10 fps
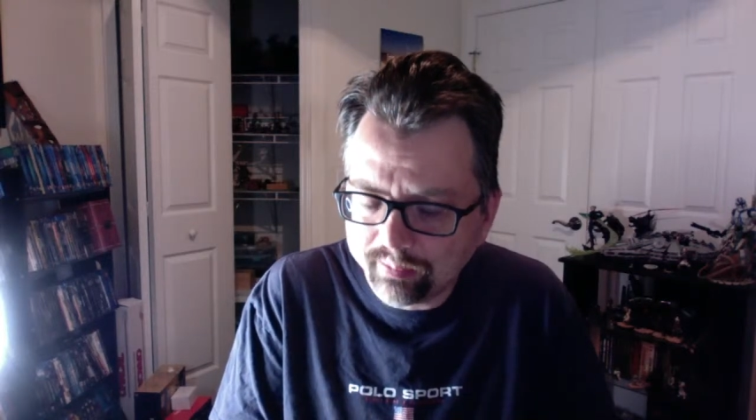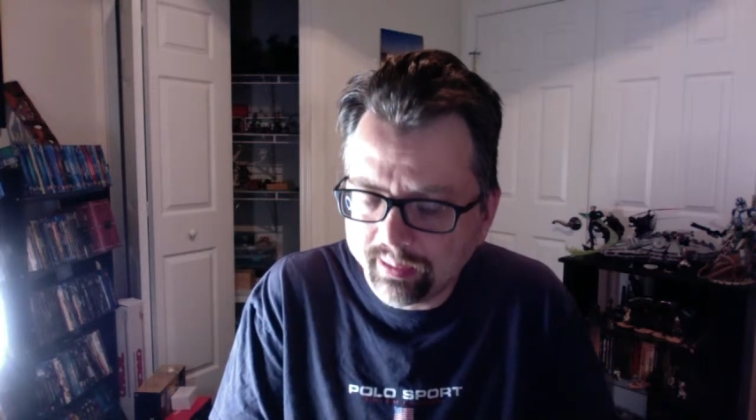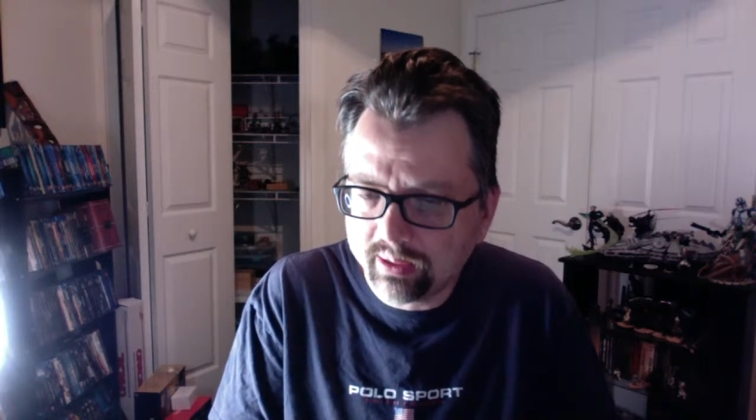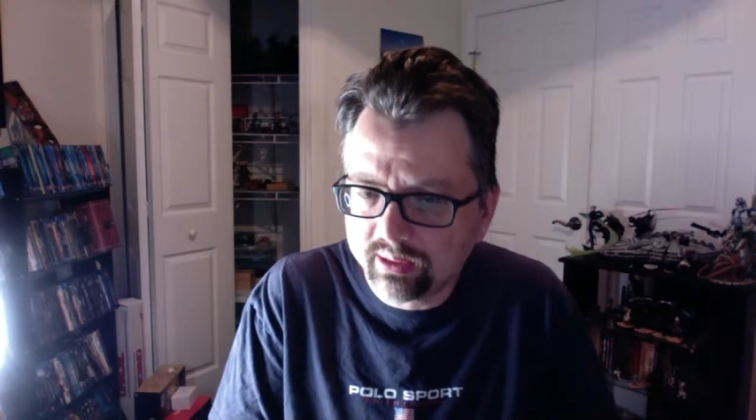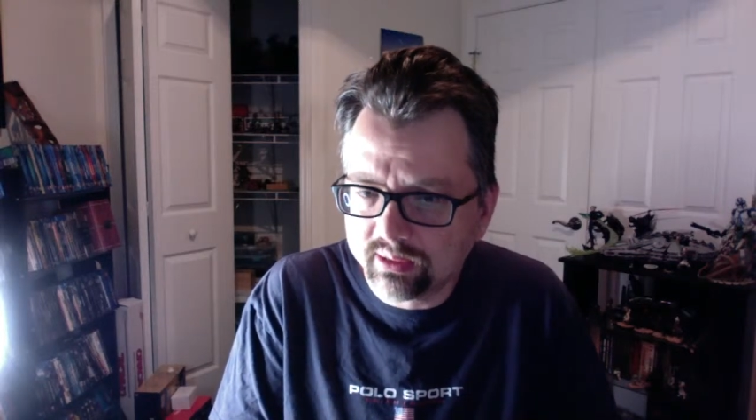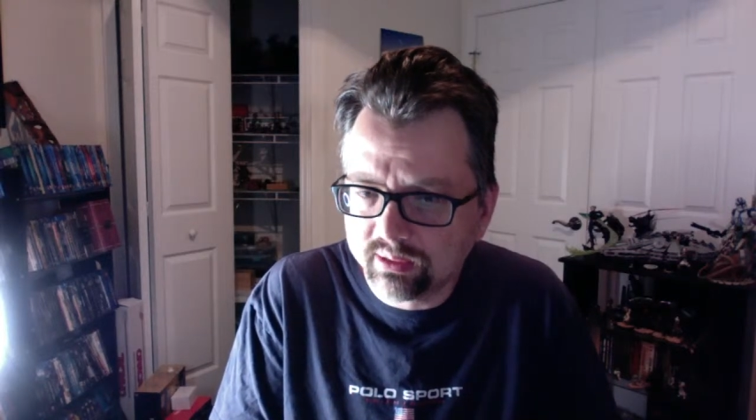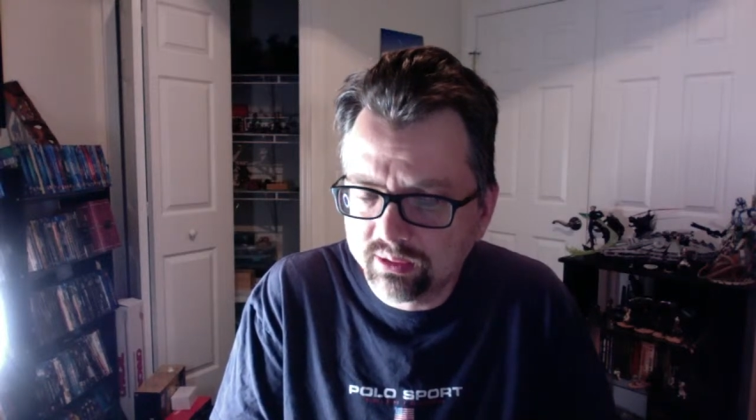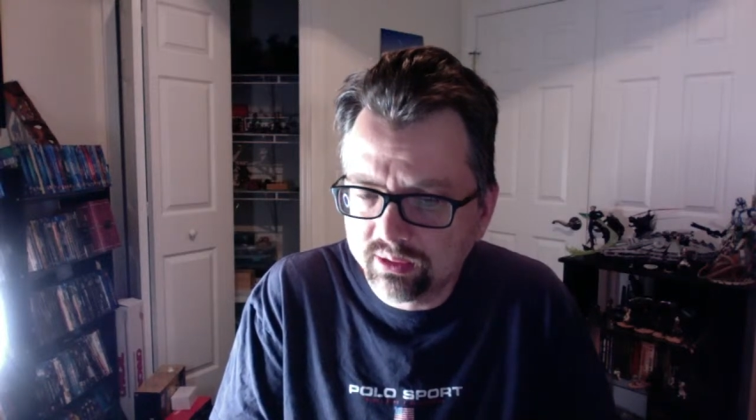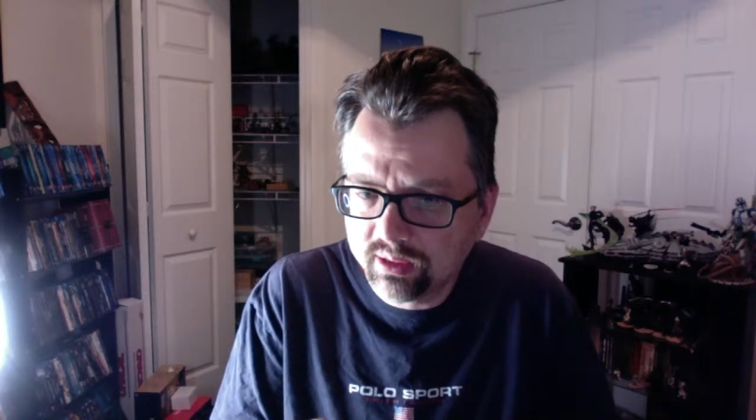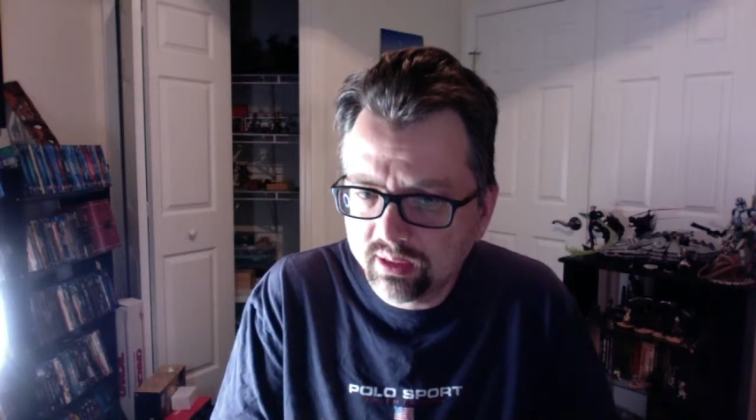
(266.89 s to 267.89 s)

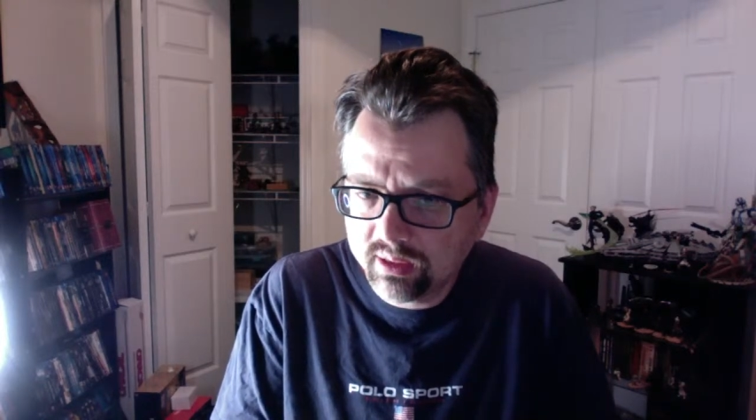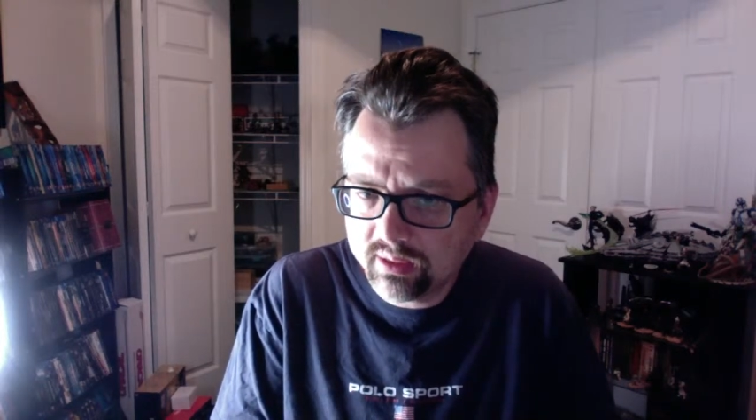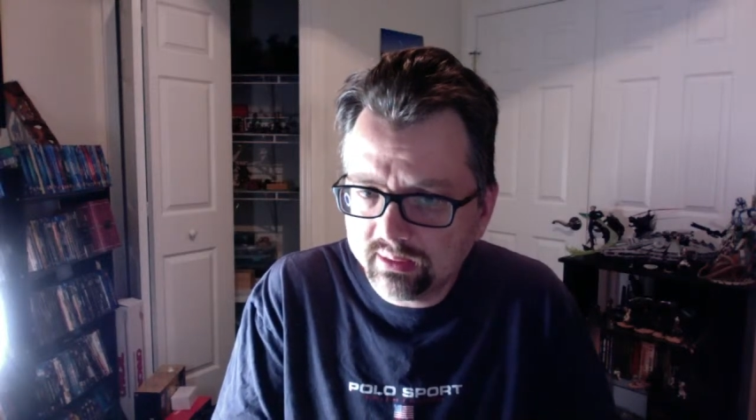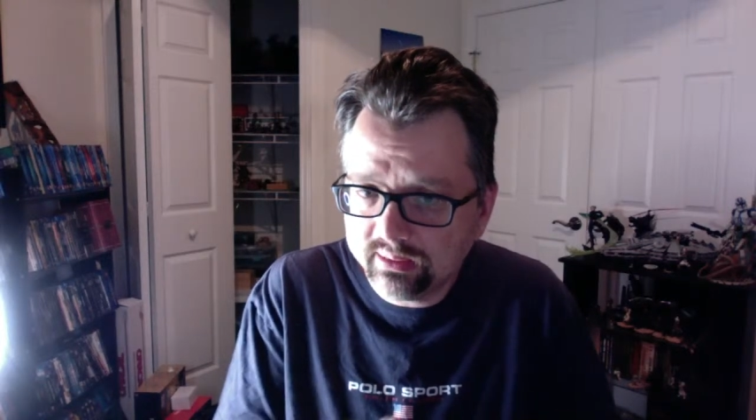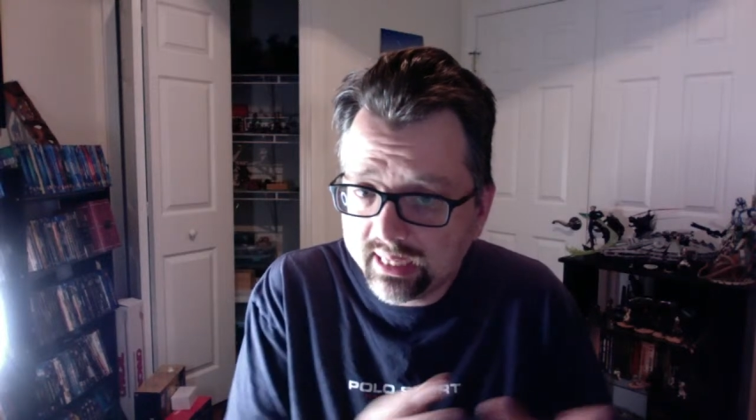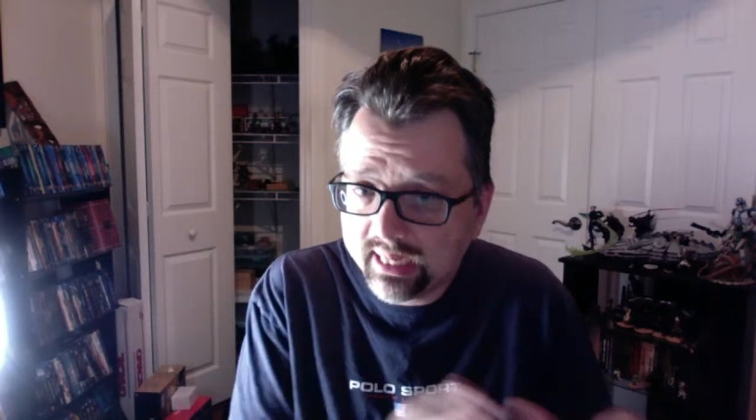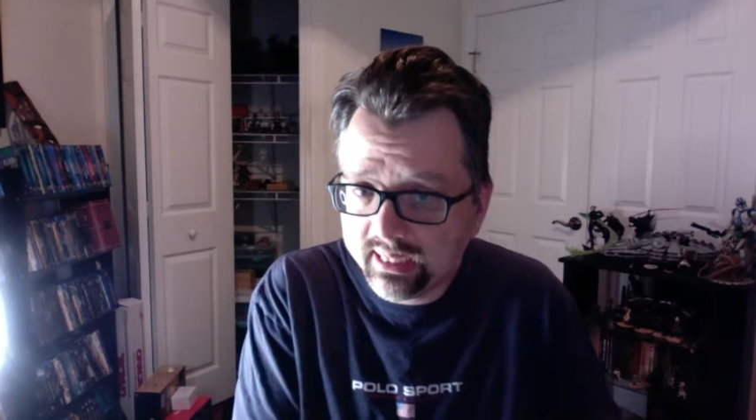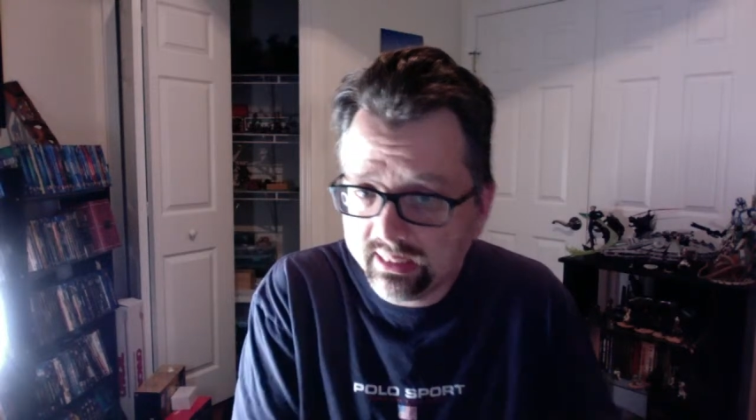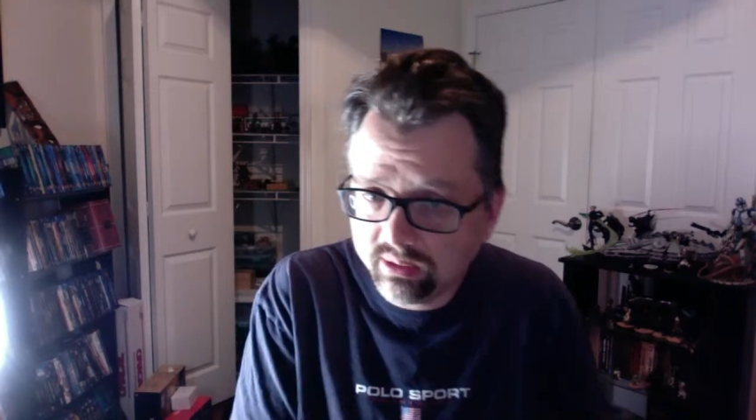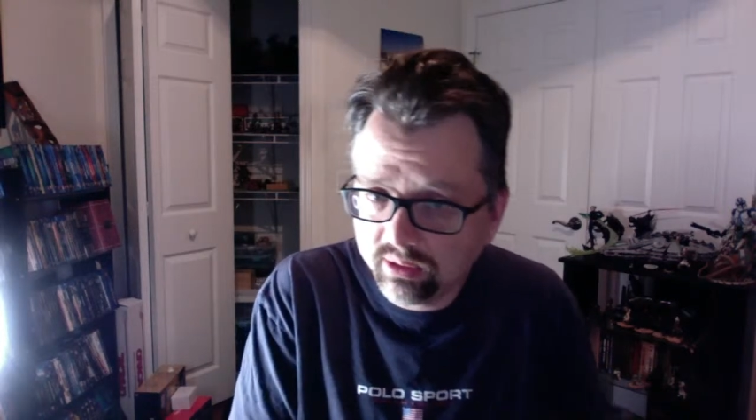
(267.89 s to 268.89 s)
Americans
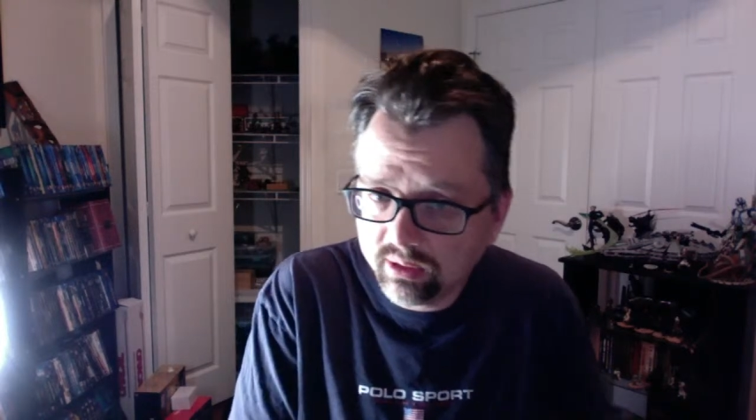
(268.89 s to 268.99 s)
died.